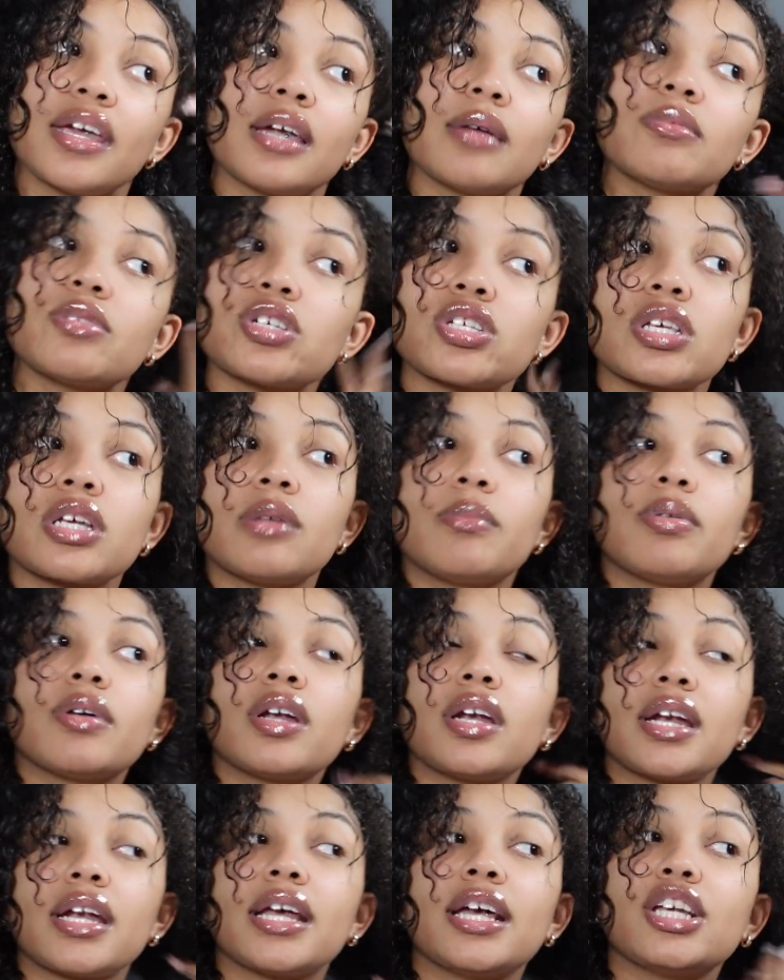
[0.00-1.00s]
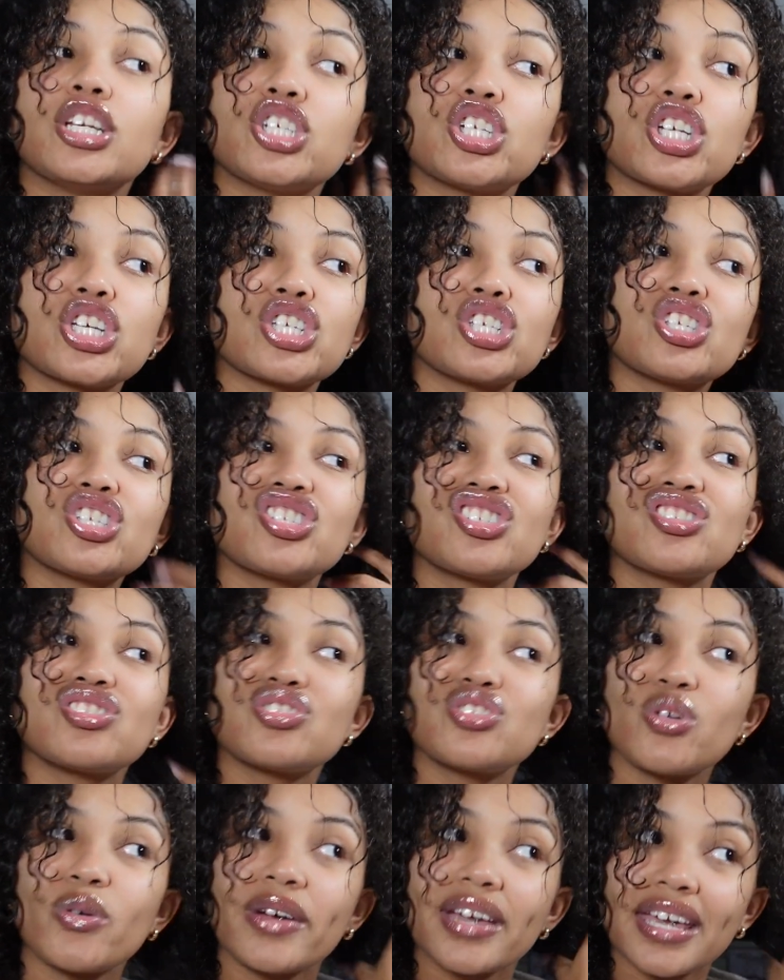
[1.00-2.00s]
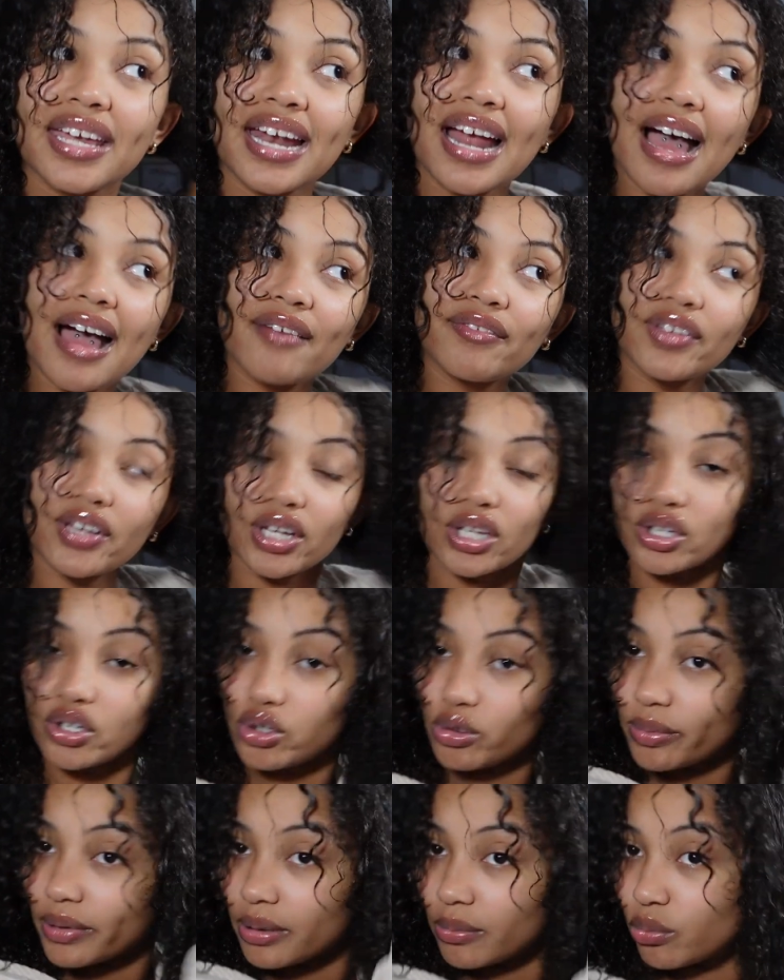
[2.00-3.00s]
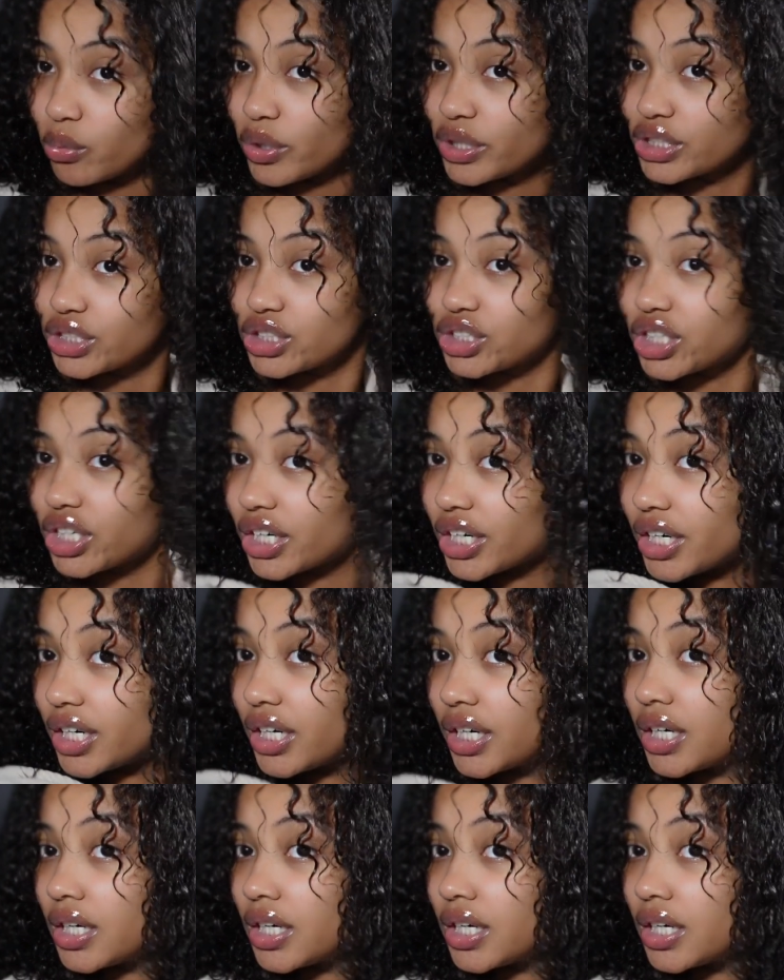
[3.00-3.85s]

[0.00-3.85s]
I'm just gonna put it in just so it can have like a little bit of moisture